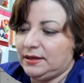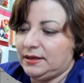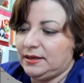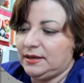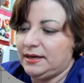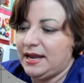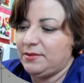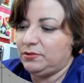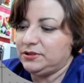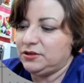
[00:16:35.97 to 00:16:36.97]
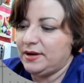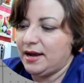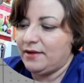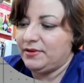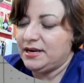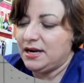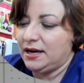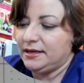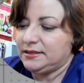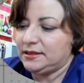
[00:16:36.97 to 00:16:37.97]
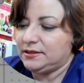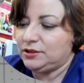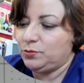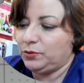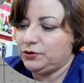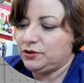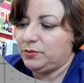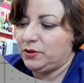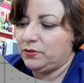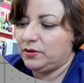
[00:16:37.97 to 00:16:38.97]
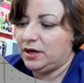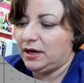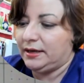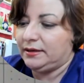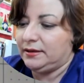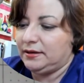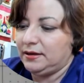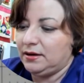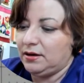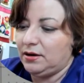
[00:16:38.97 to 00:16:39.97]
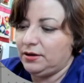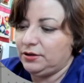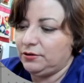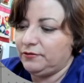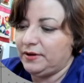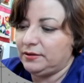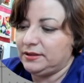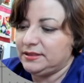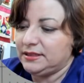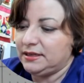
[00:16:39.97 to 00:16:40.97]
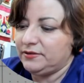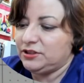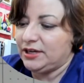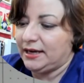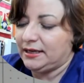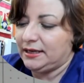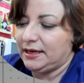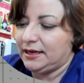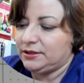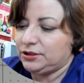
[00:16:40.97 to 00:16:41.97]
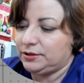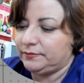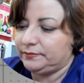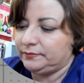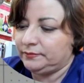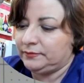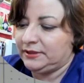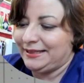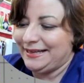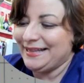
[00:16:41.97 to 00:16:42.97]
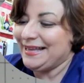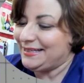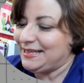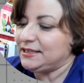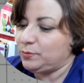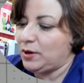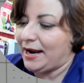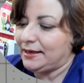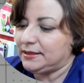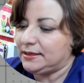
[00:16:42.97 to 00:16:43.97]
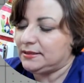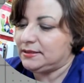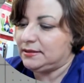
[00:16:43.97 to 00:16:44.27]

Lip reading: It enables you to have a nice, super smooth cut on your felt instead of a jaggedy edge. And that takes practice.